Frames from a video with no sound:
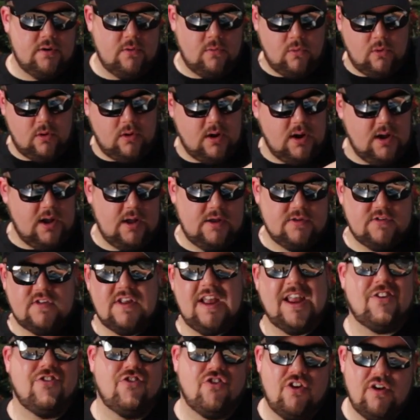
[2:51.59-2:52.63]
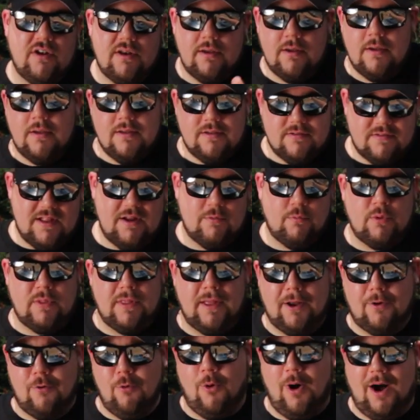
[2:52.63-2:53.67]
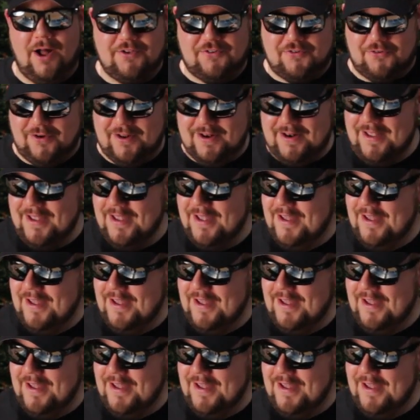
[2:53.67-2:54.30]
or section. It's not really a quadrant.